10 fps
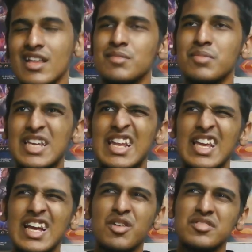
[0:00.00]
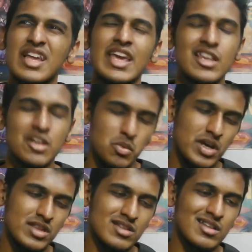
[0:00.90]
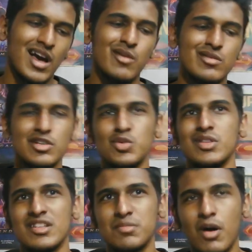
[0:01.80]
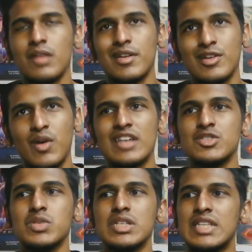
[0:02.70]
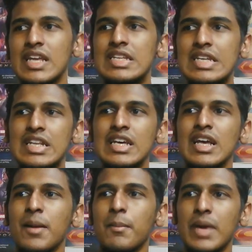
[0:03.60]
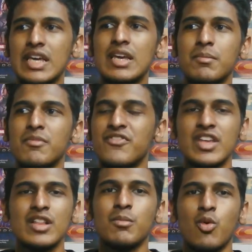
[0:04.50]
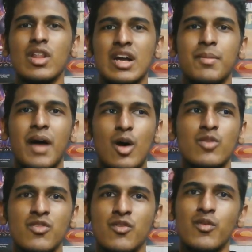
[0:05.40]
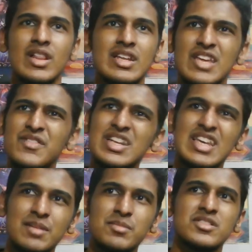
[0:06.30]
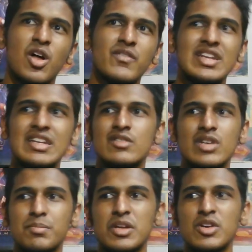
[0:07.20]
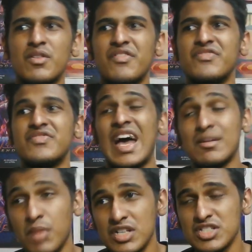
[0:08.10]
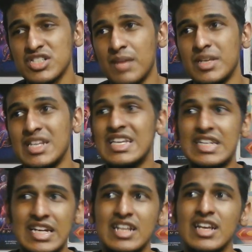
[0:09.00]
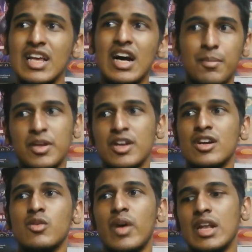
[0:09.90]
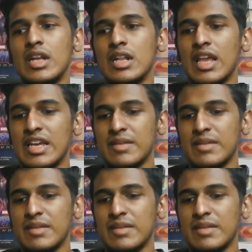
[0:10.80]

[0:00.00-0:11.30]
the beginning, I was like, ain't no way this is how they're doing Spot, but gradually they did make him feel more like a powerful villain. Even himself, he didn't appear that much. I mean, he did appear when